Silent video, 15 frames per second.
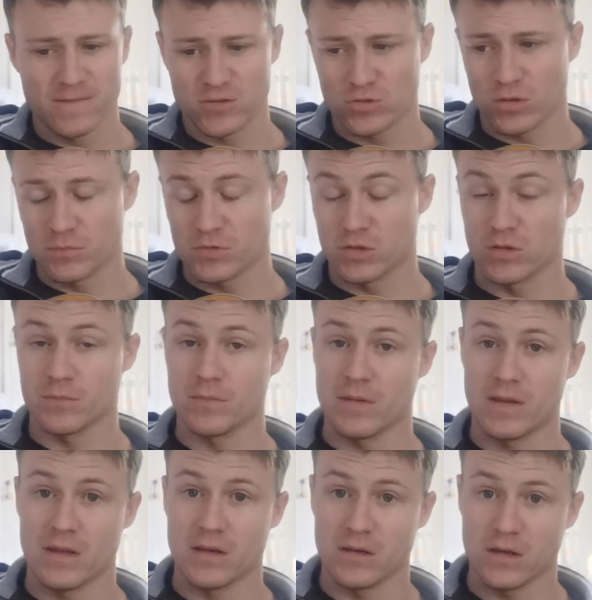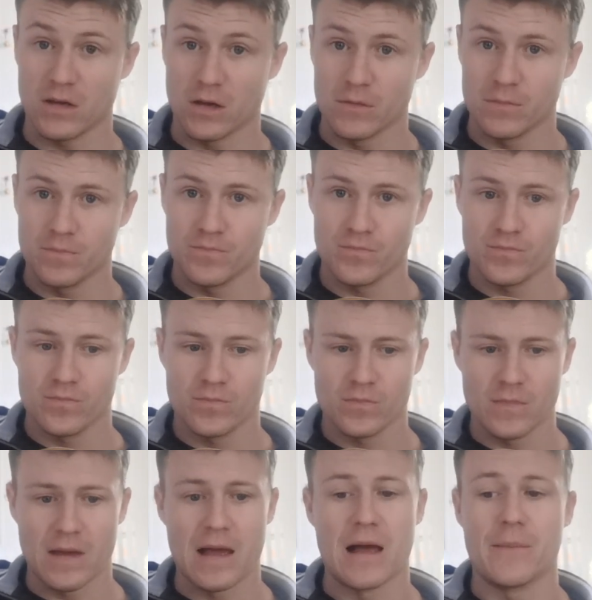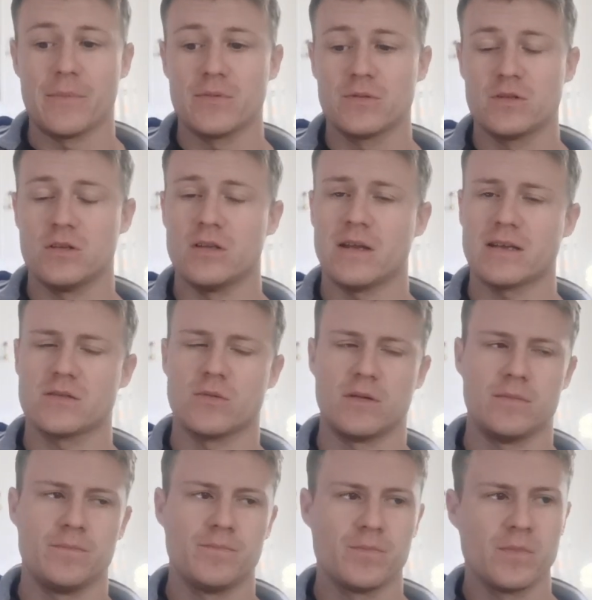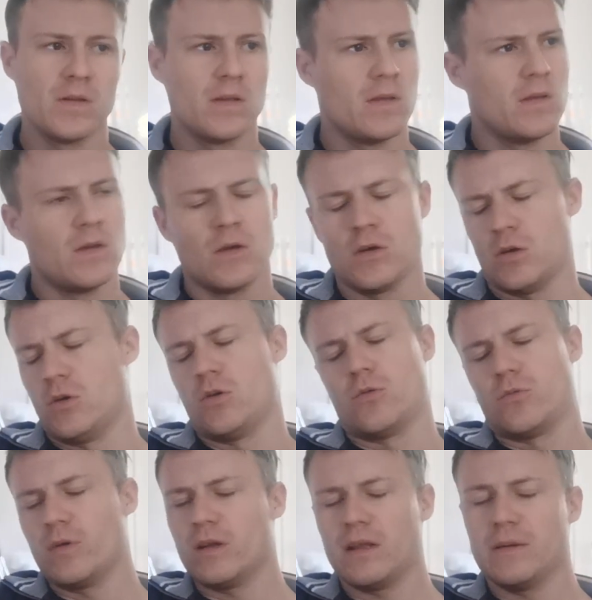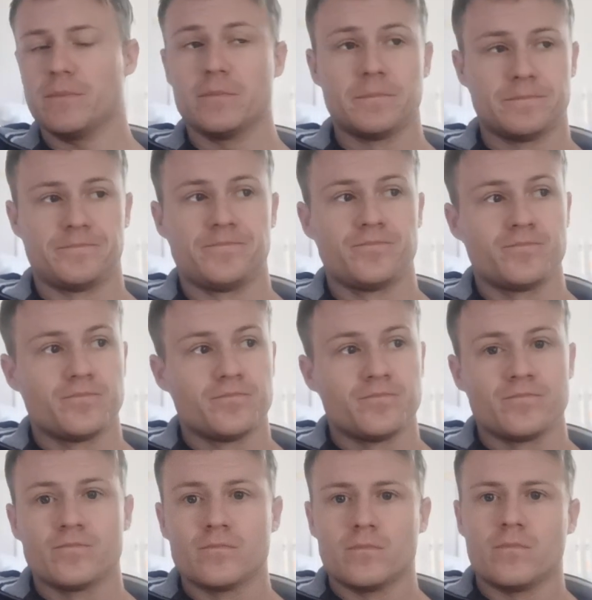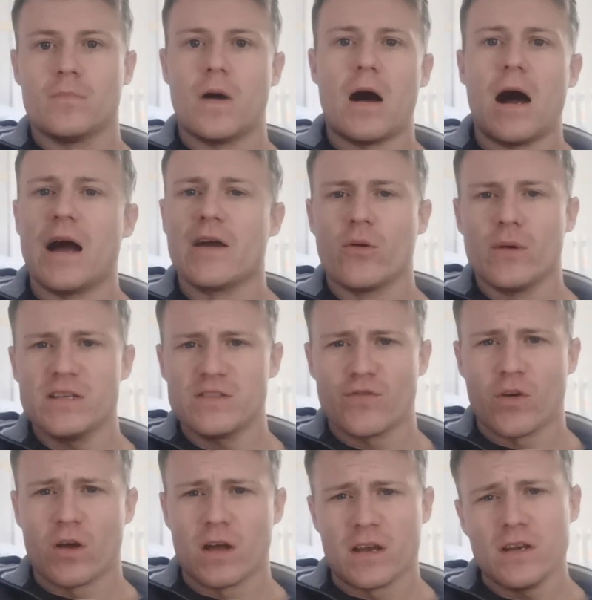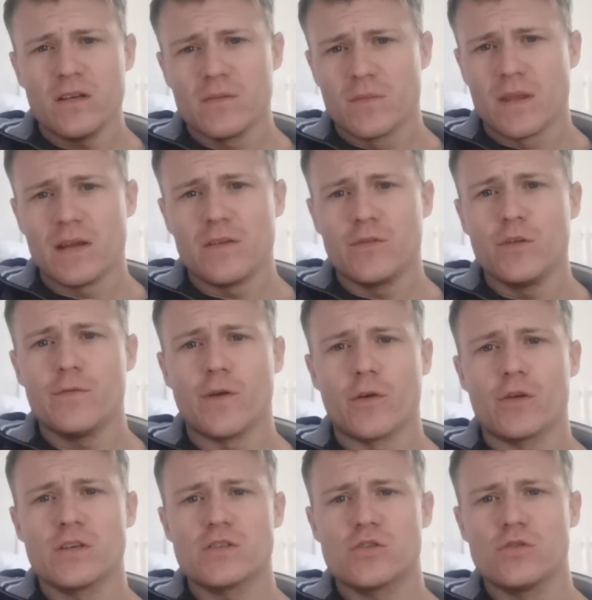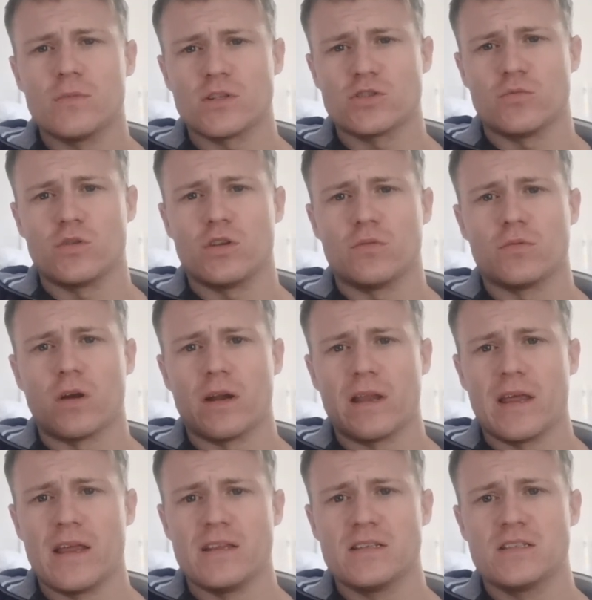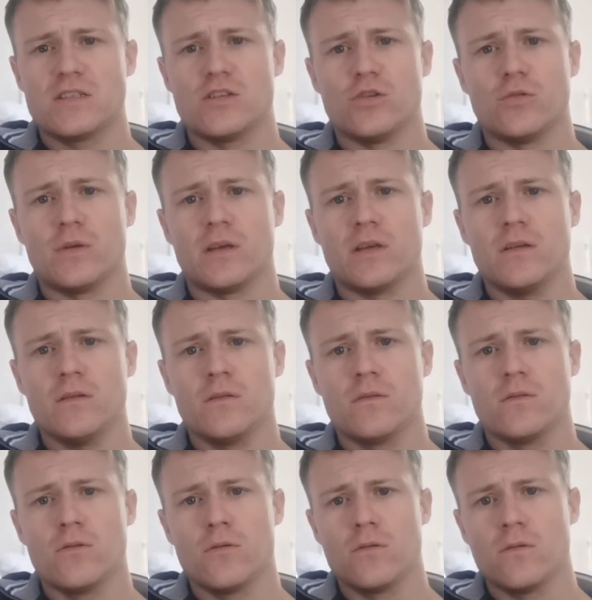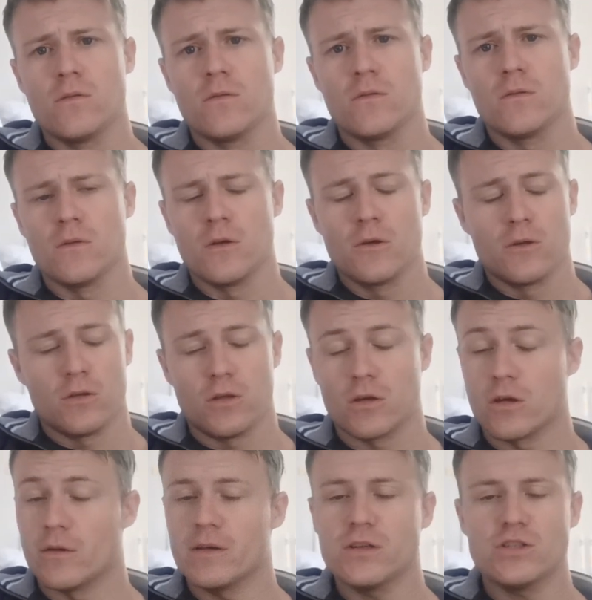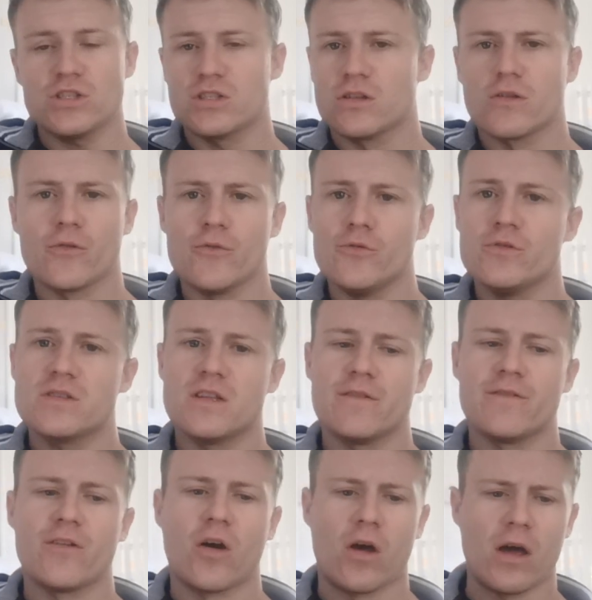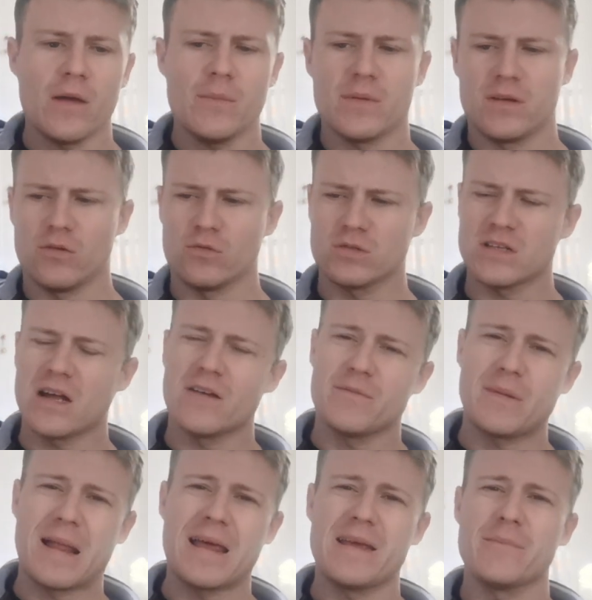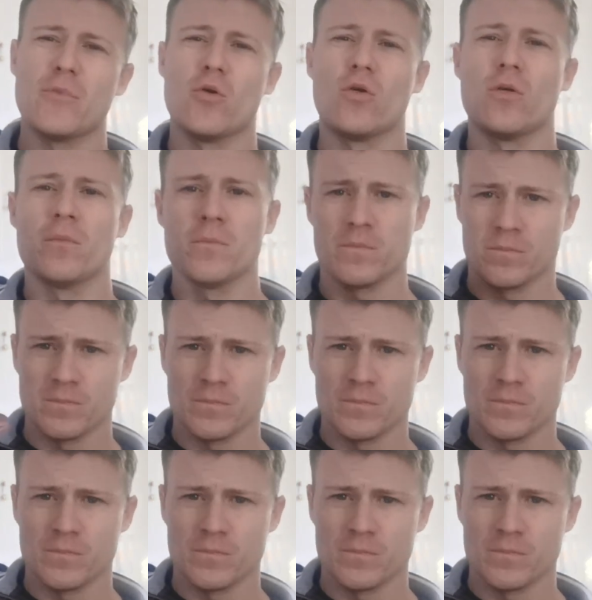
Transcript: strum, strum, and then you go up to the next one. Really, I always find that if you focus too much on what your right hand's doing, you're going to just lose the vibe, and you'll start playing more